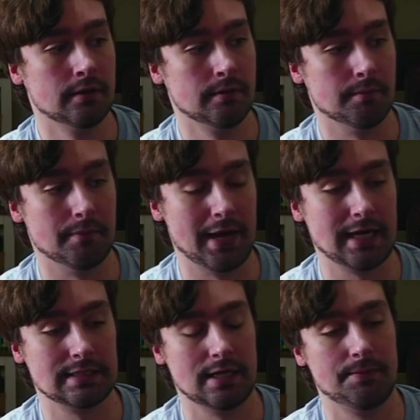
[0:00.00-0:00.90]

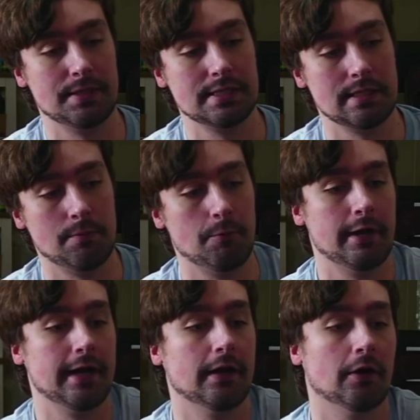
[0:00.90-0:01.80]
backed up in some
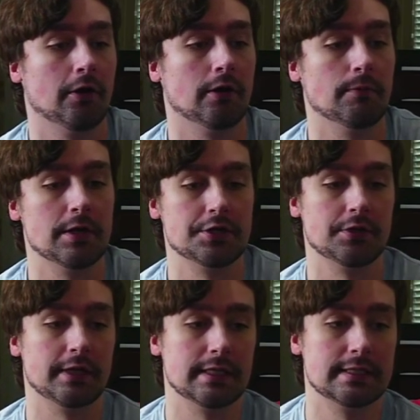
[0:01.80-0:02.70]
way or
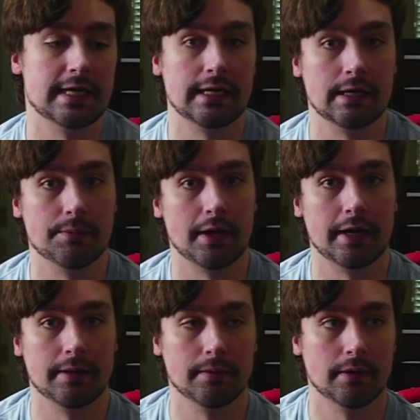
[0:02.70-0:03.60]
originally stated by
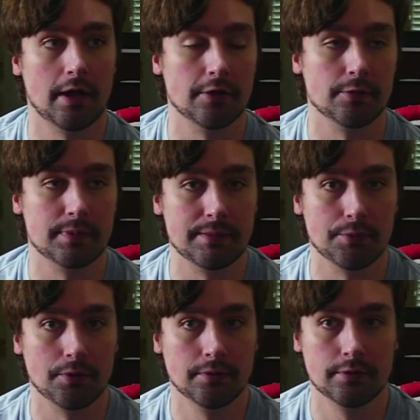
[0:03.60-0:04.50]
other
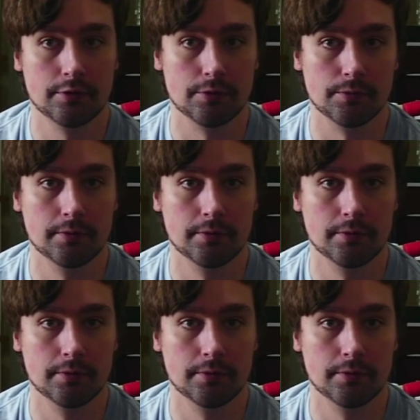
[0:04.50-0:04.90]
people who,